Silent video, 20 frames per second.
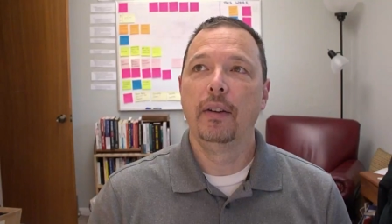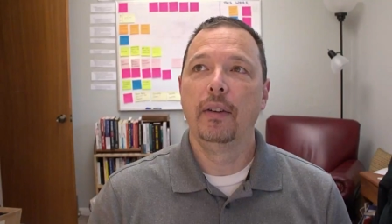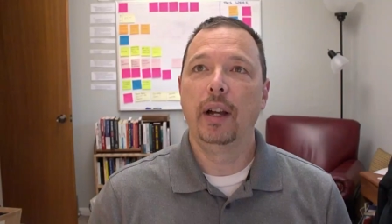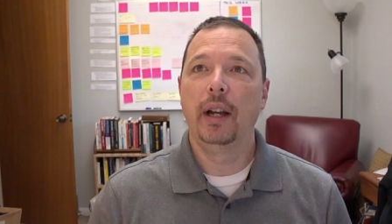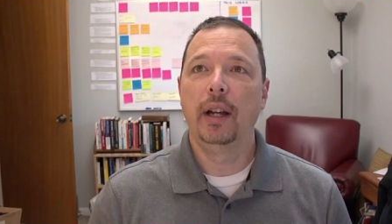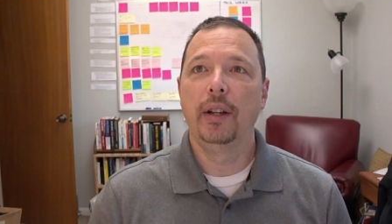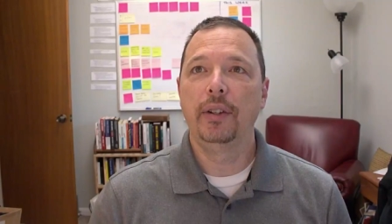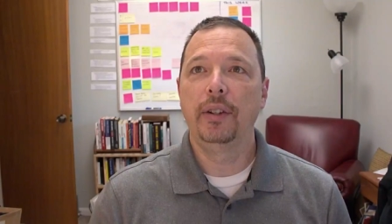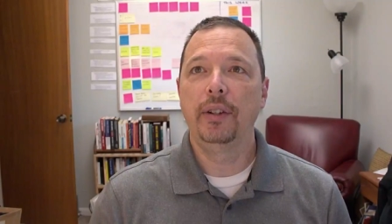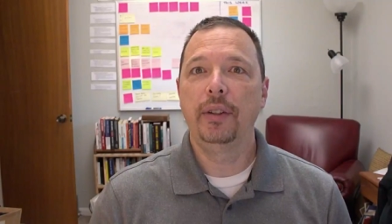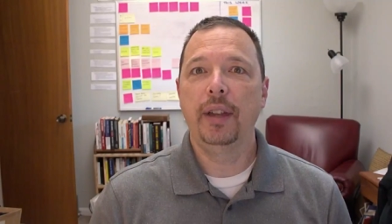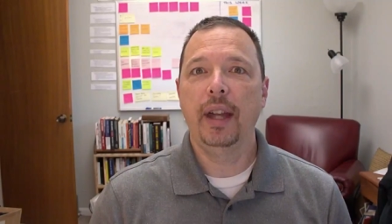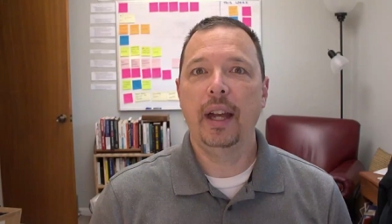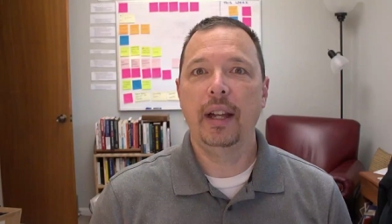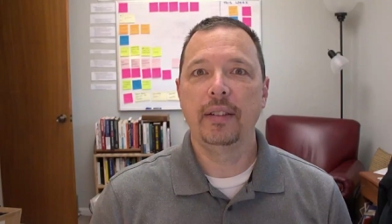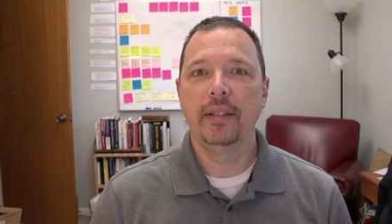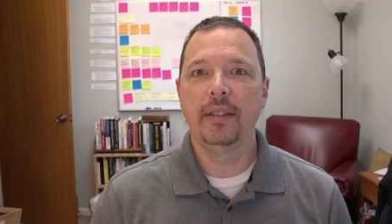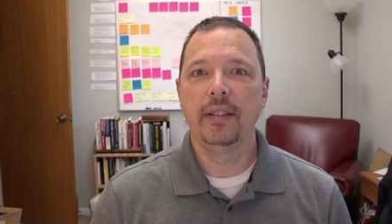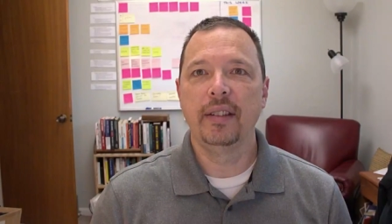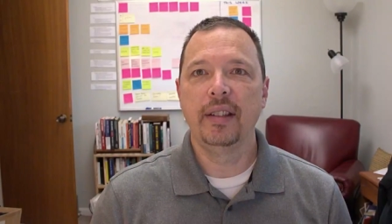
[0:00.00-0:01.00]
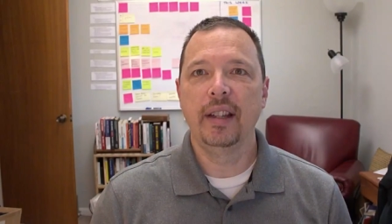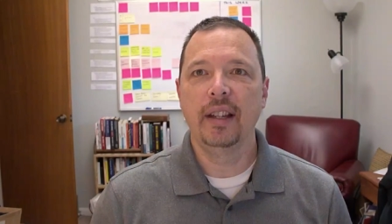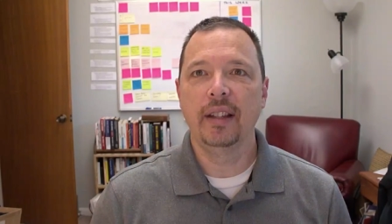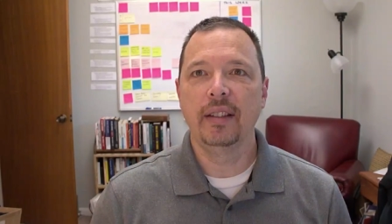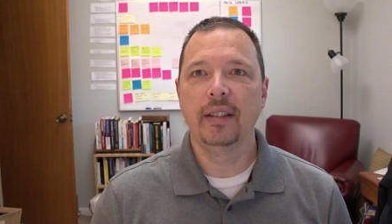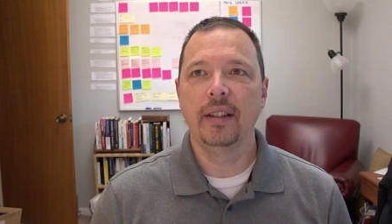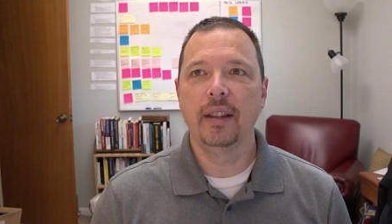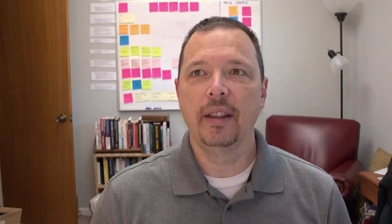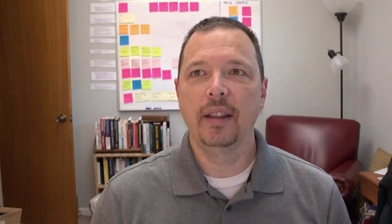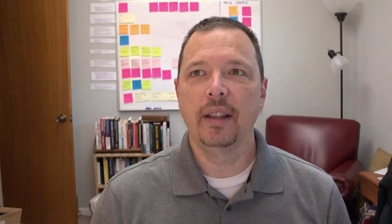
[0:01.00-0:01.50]
wow,
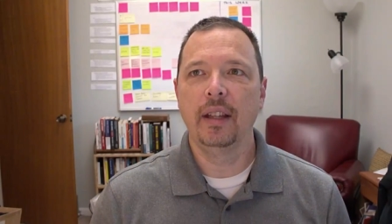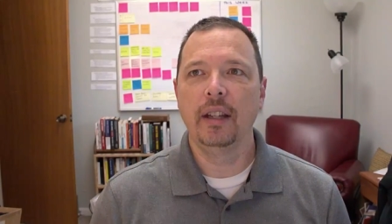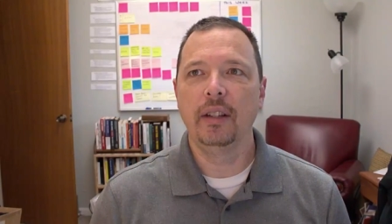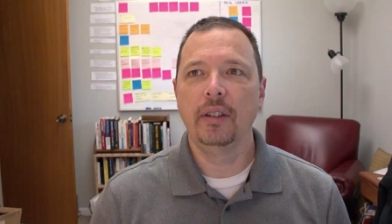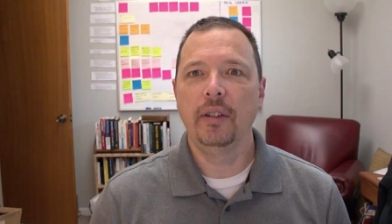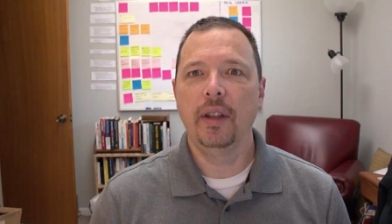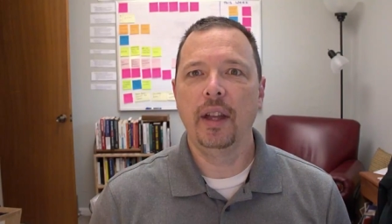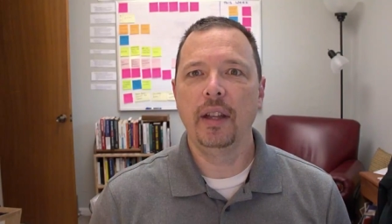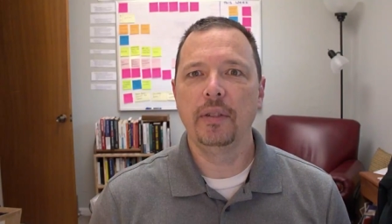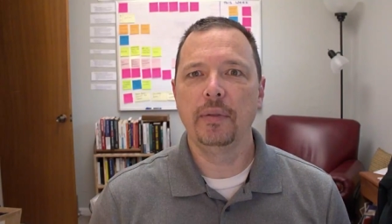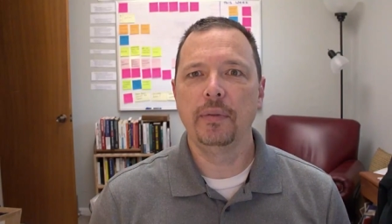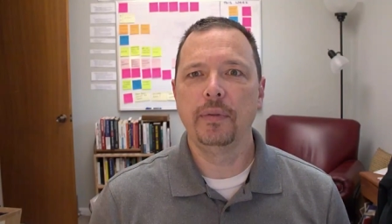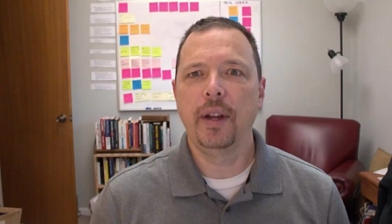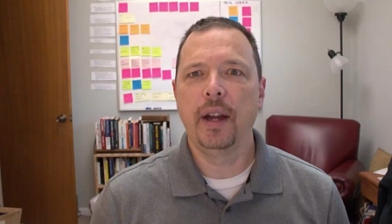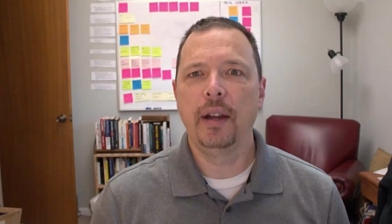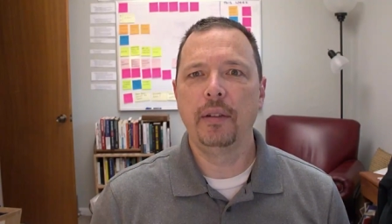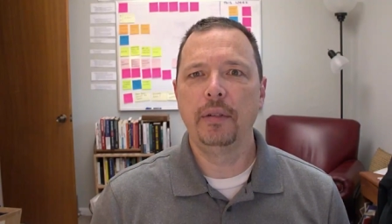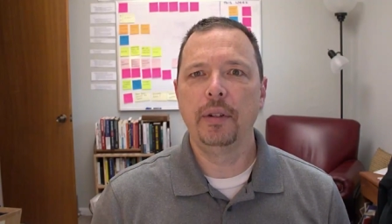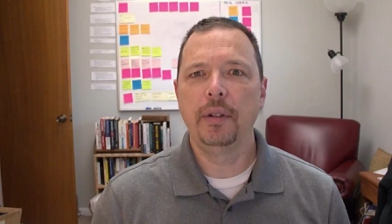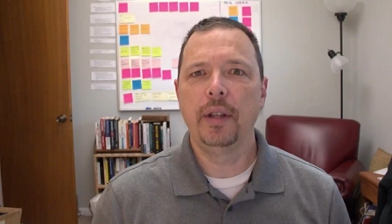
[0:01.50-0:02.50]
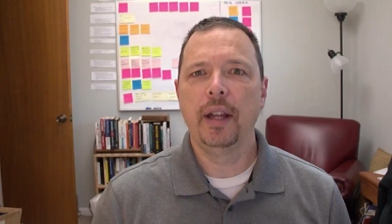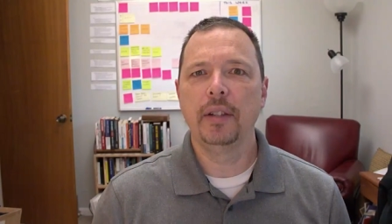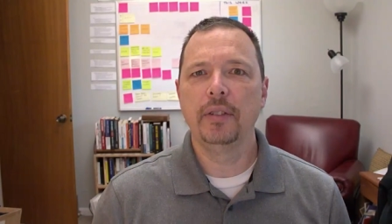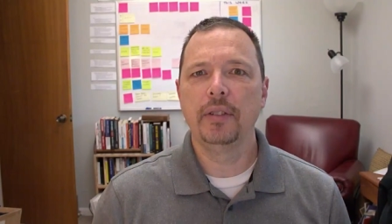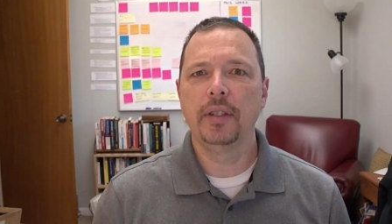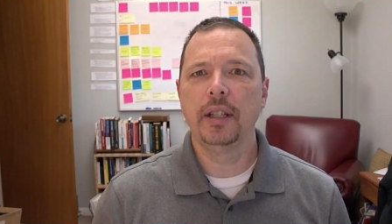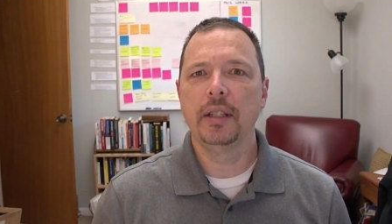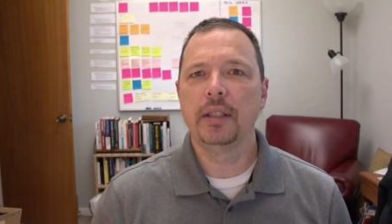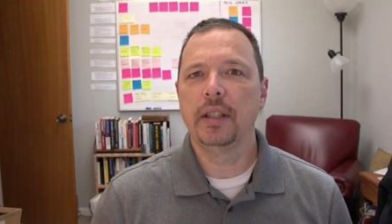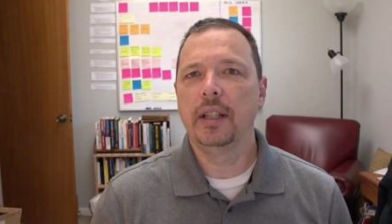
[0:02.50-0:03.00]
2006, I think, 2005 or
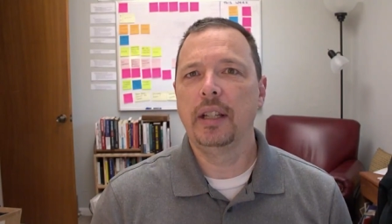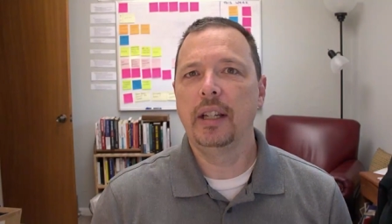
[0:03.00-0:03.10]
2006.